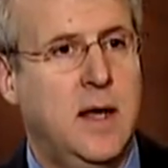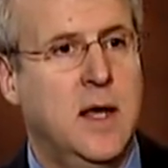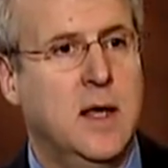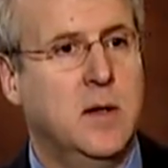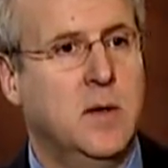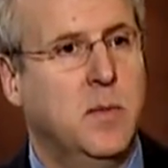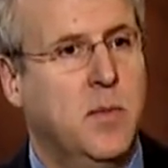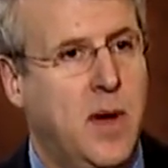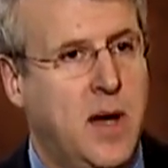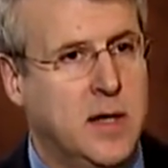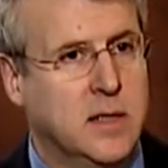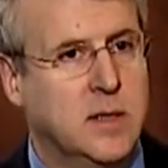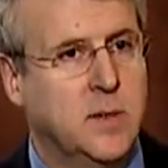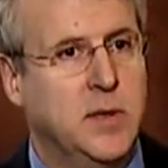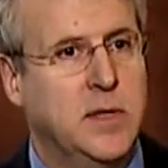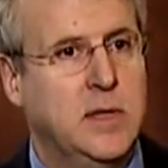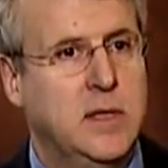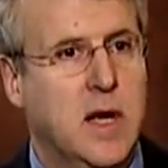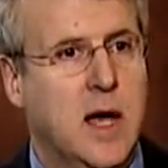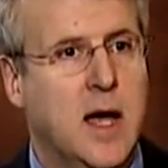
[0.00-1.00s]
and
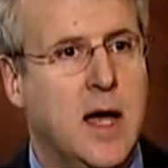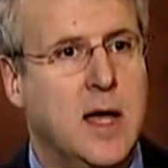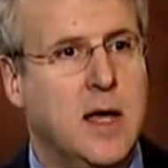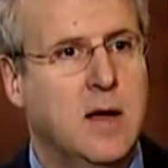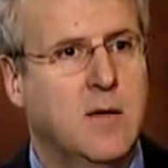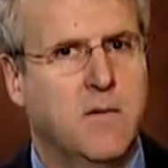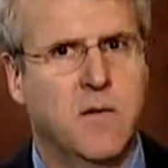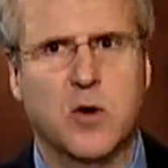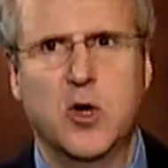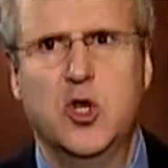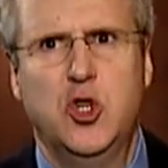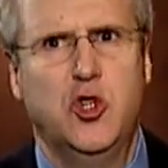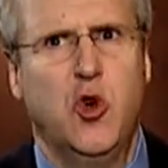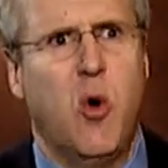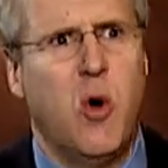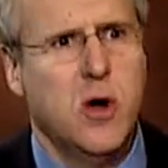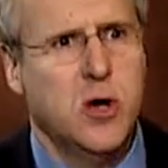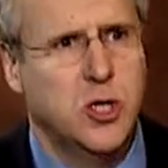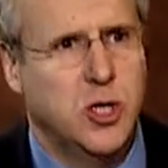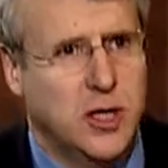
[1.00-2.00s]
possibly die for
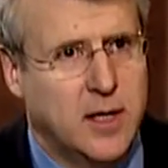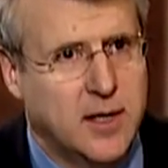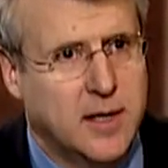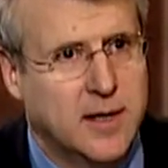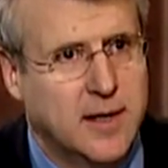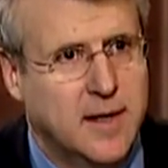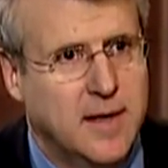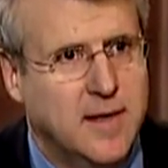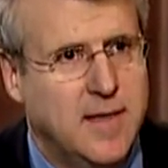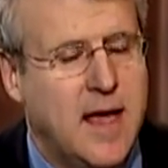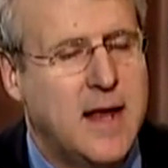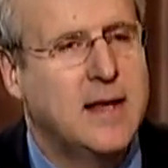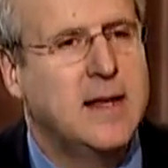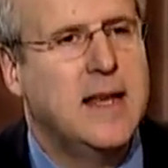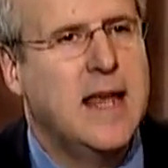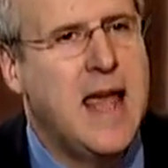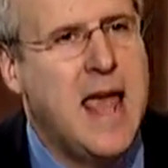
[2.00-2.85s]
Georgia. That